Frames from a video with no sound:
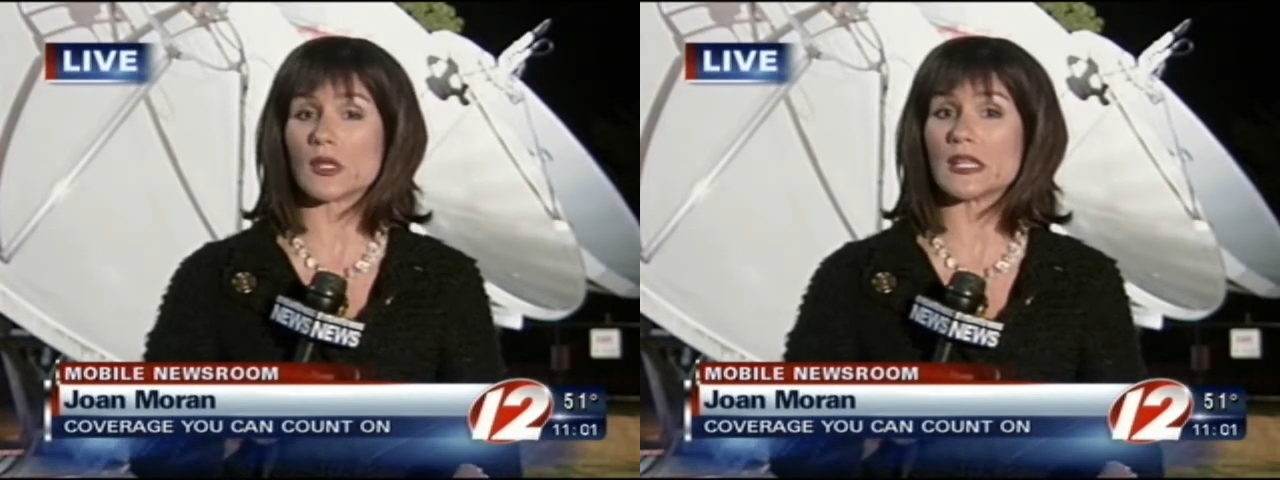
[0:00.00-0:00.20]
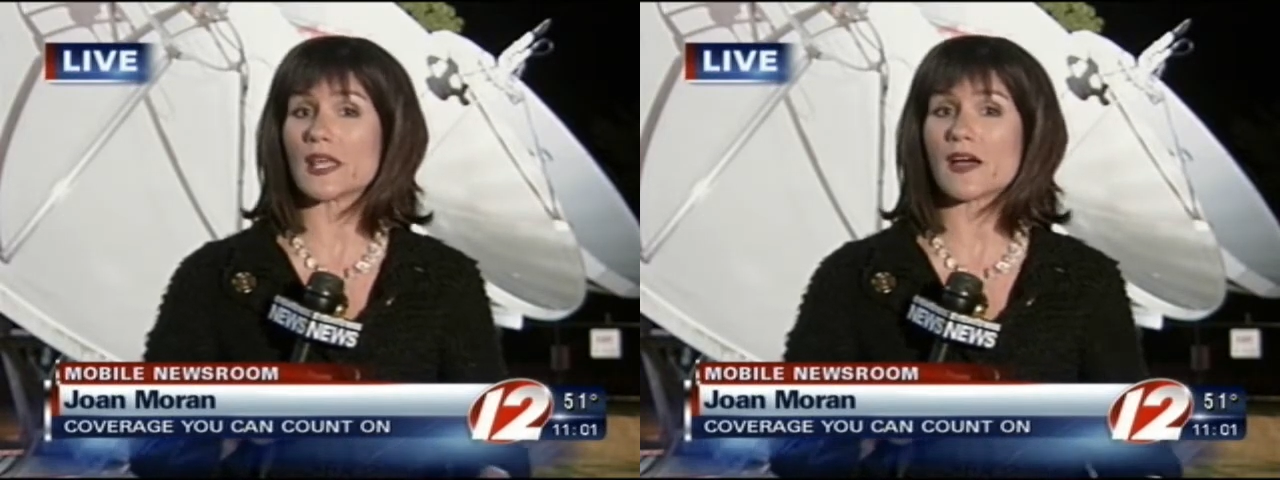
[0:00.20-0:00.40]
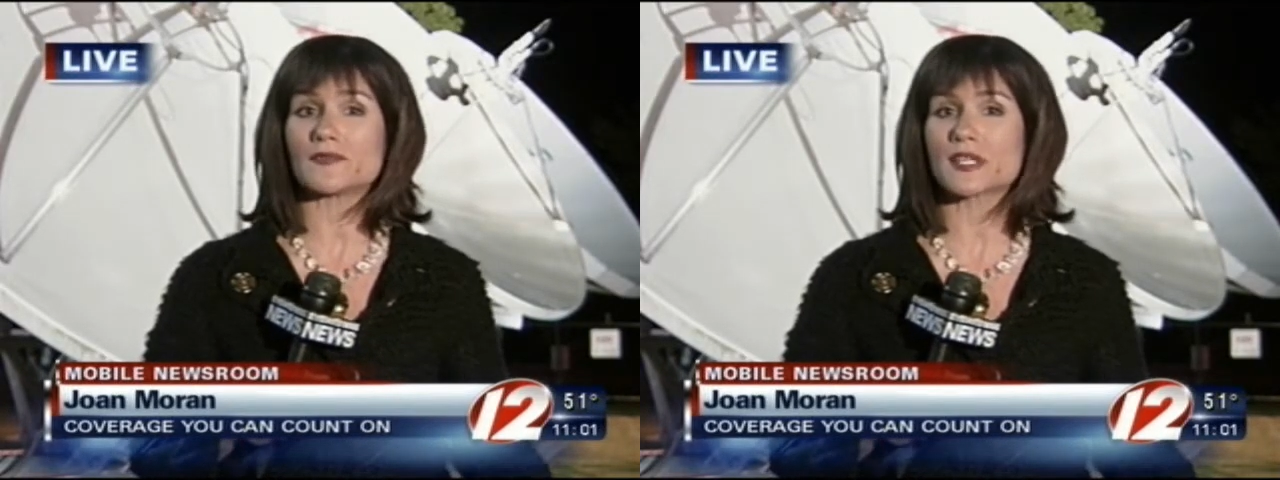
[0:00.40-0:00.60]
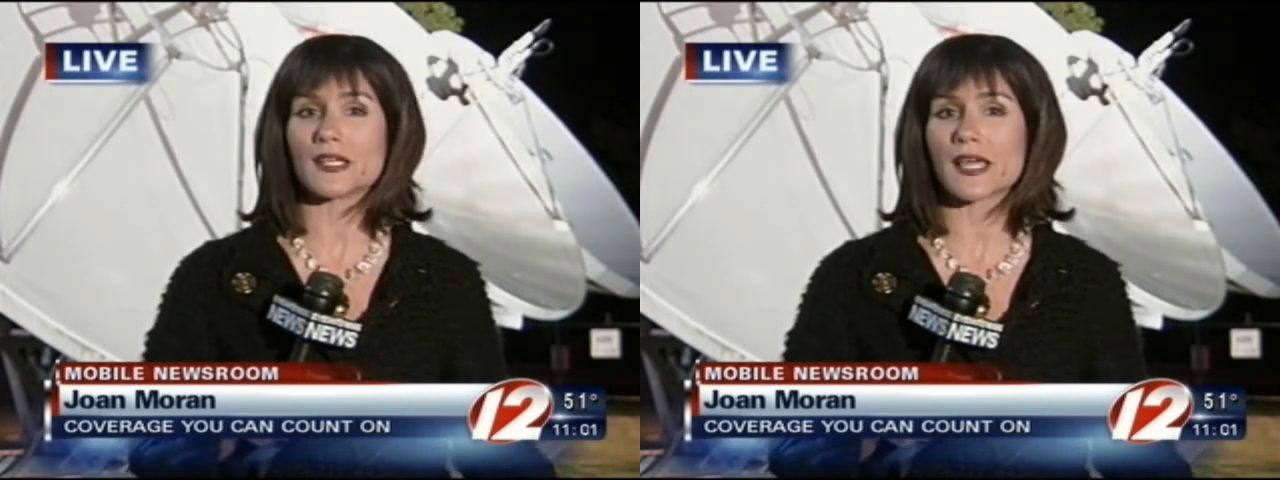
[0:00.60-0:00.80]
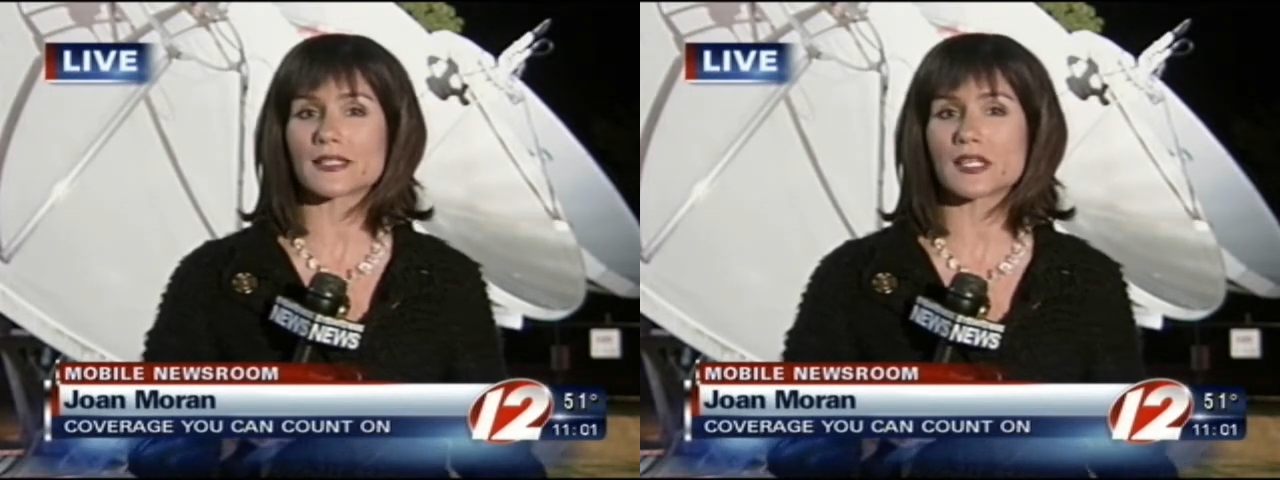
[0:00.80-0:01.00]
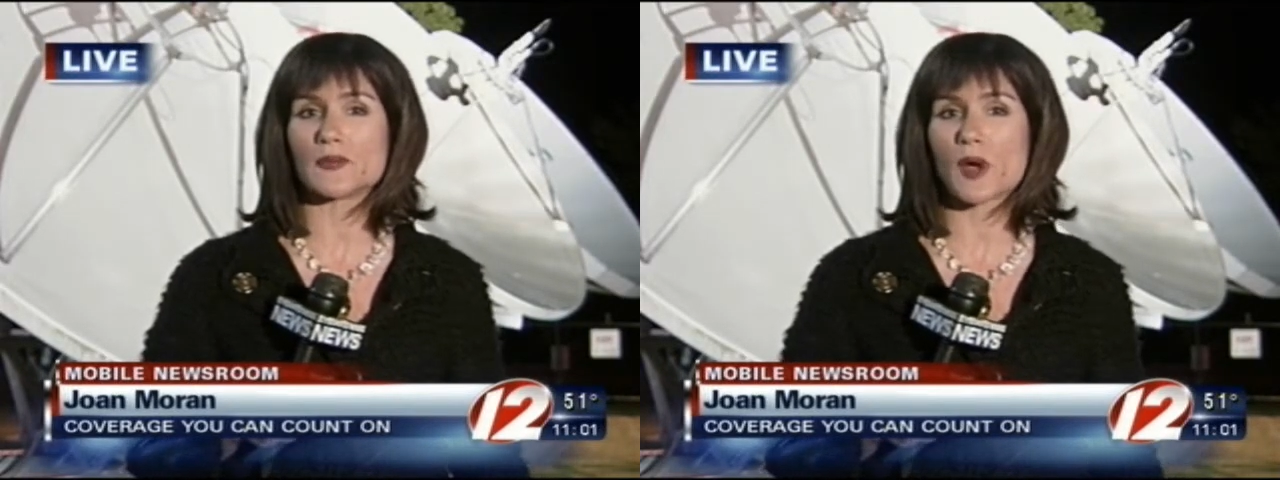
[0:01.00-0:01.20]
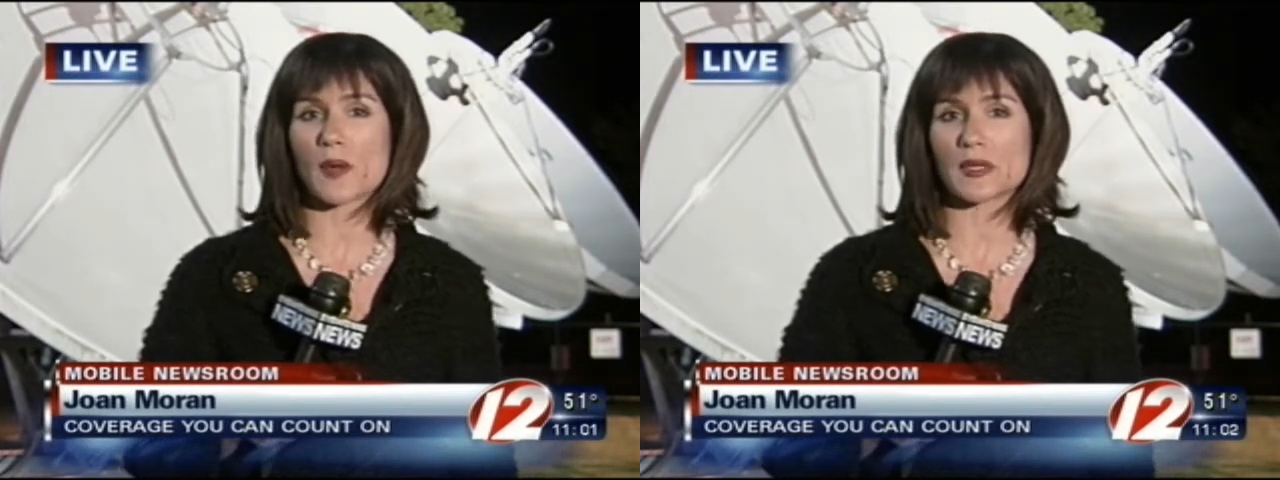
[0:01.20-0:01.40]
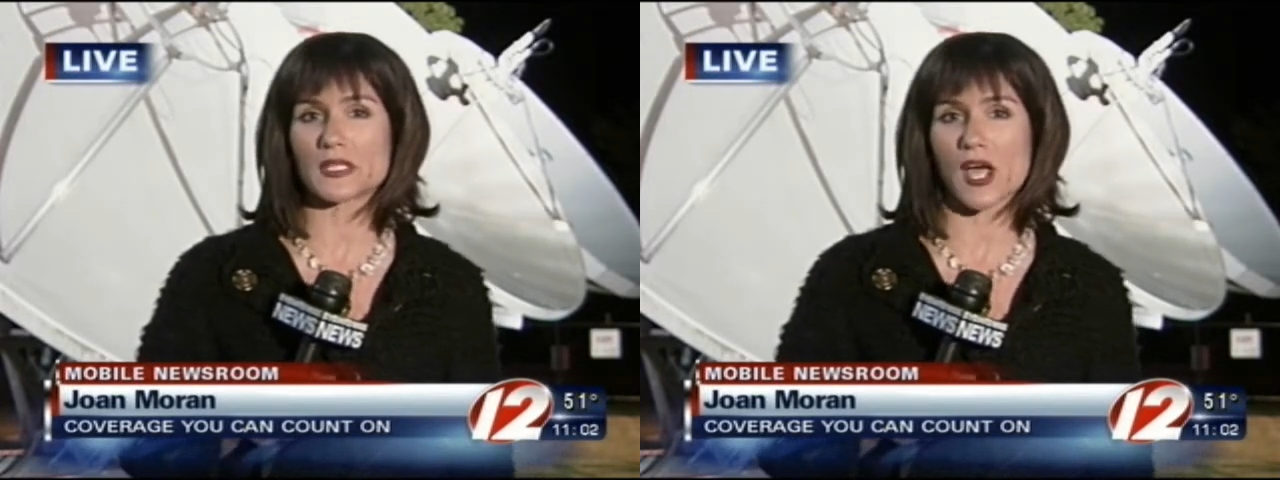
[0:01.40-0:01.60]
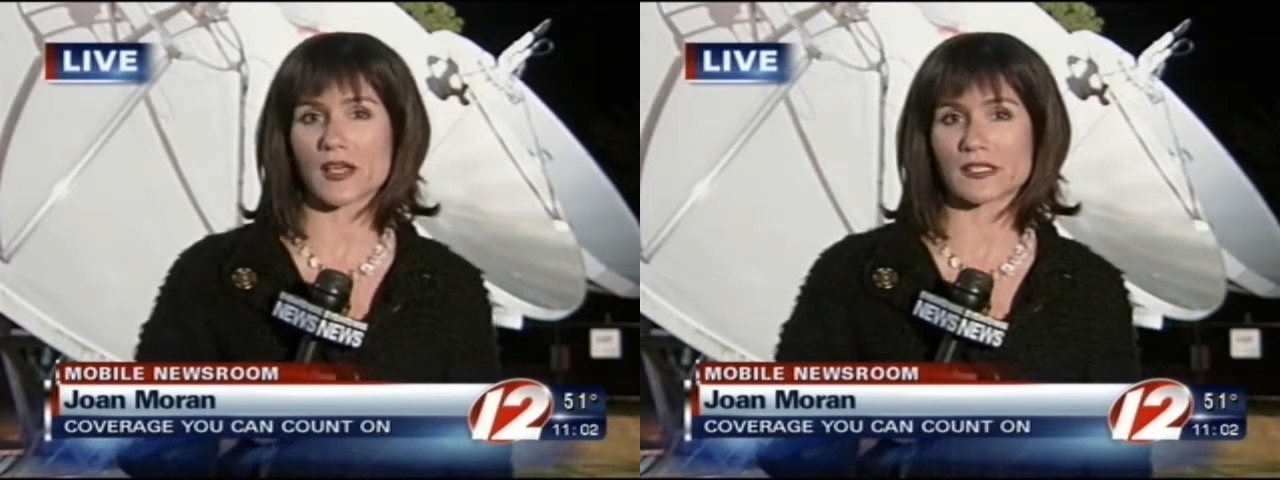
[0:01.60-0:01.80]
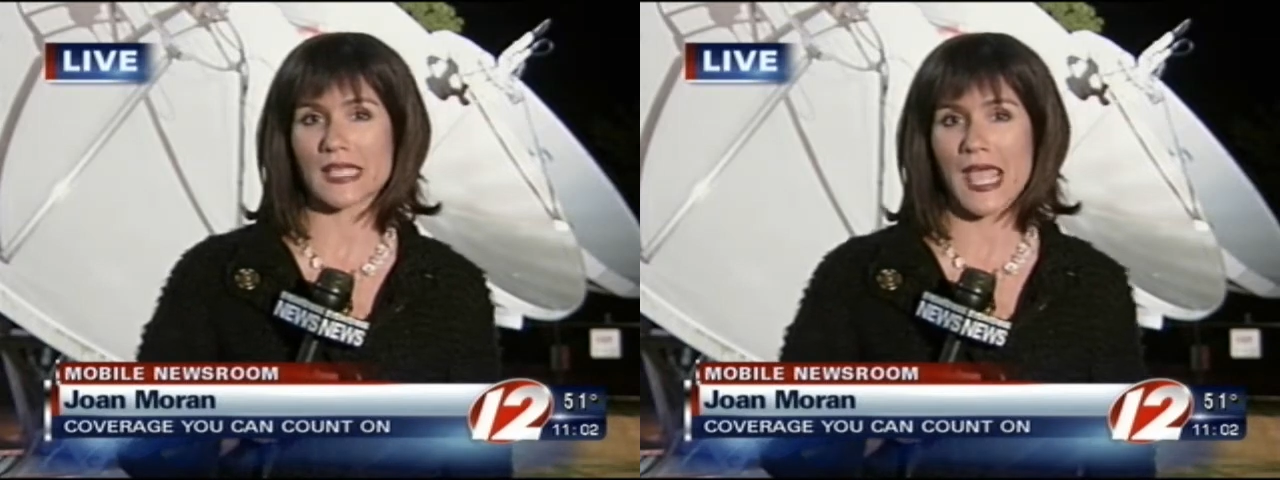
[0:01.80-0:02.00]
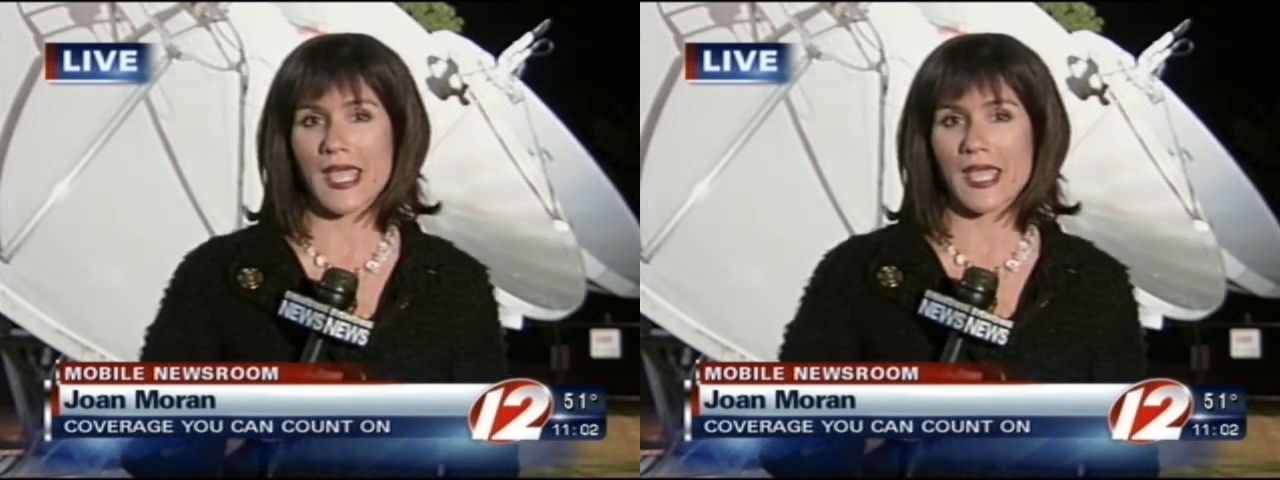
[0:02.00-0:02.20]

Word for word: loved collecting Barbie dolls,